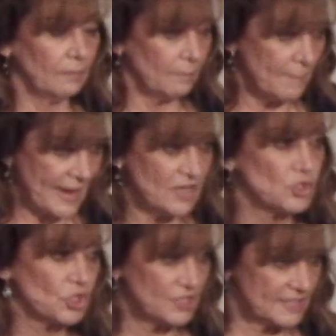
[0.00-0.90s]

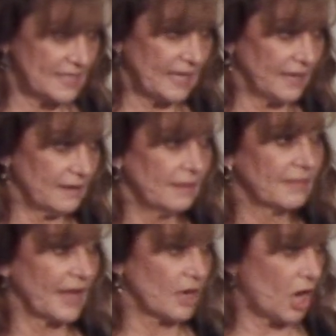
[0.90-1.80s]
major sin
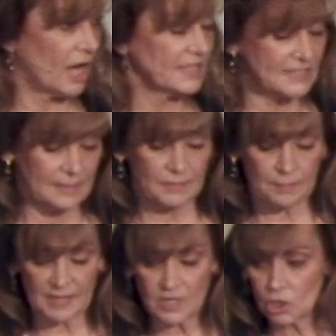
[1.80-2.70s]
that caused him to
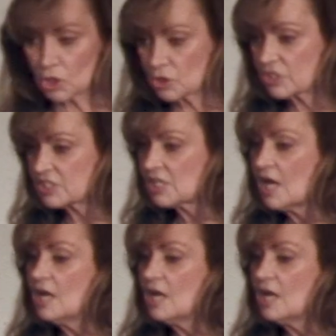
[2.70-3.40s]
be cursed.